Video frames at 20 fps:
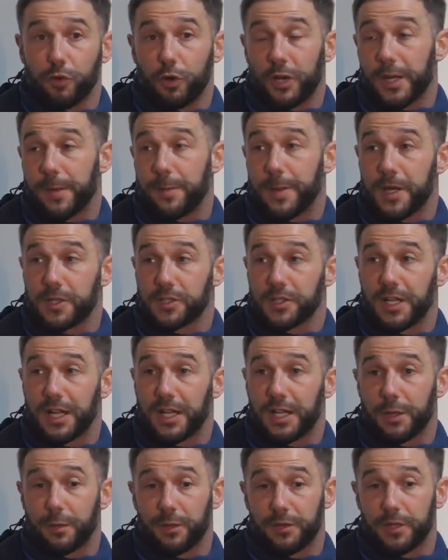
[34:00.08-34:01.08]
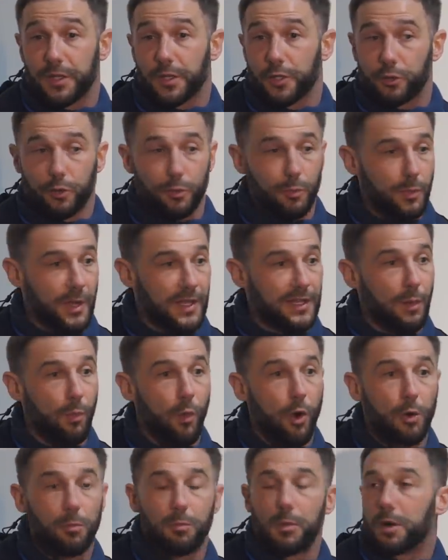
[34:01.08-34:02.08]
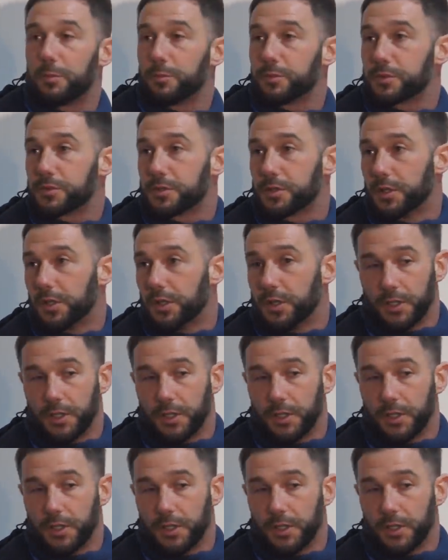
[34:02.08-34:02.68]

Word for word: not got any personality within the group, in the warm ups,